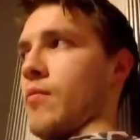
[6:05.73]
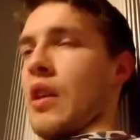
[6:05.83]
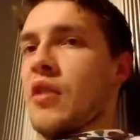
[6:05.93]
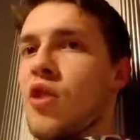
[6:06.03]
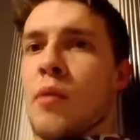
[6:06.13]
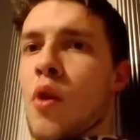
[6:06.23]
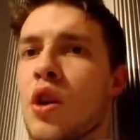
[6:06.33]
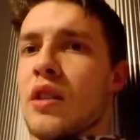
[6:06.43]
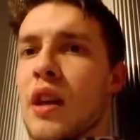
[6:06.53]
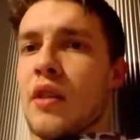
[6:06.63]
like
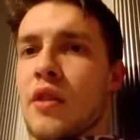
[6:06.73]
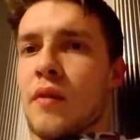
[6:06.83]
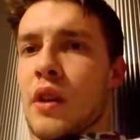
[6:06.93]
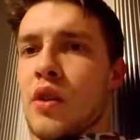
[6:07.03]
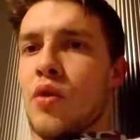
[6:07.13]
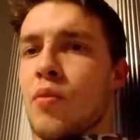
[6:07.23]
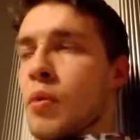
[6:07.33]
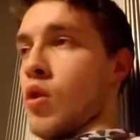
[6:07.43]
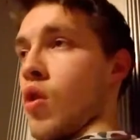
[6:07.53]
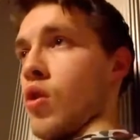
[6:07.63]
demonetizing videos
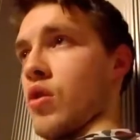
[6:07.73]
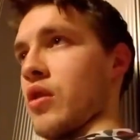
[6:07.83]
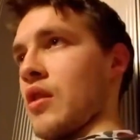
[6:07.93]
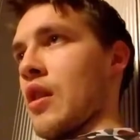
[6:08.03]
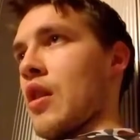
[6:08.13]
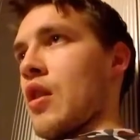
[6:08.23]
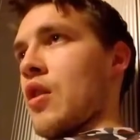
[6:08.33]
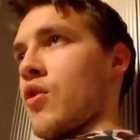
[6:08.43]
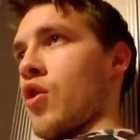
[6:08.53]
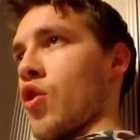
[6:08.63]
because
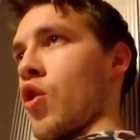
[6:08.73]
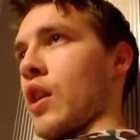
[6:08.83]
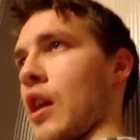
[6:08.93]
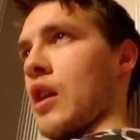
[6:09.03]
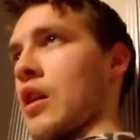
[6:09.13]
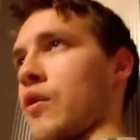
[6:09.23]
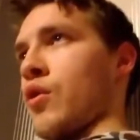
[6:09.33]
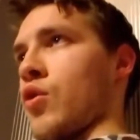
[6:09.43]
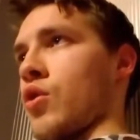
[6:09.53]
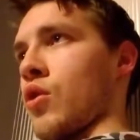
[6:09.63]
they're not getting any
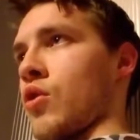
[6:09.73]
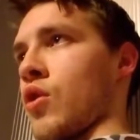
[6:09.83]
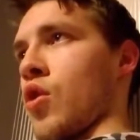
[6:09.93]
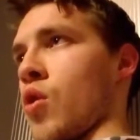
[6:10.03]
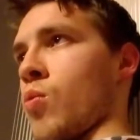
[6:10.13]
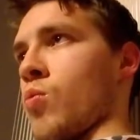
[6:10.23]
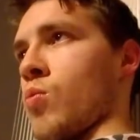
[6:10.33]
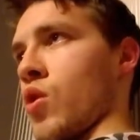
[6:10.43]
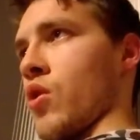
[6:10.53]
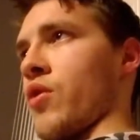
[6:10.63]
views, because they're not
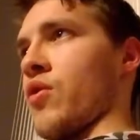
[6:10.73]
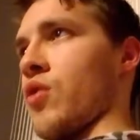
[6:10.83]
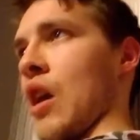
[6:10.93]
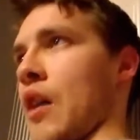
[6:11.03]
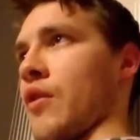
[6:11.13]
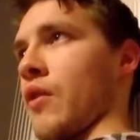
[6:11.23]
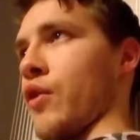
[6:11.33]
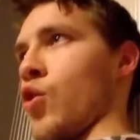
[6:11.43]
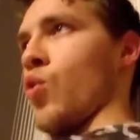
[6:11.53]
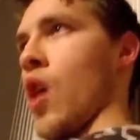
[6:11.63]
worth to have a
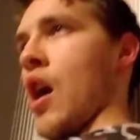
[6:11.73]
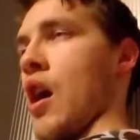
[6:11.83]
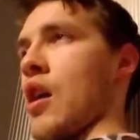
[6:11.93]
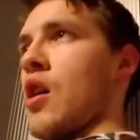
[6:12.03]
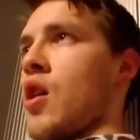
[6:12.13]
view at,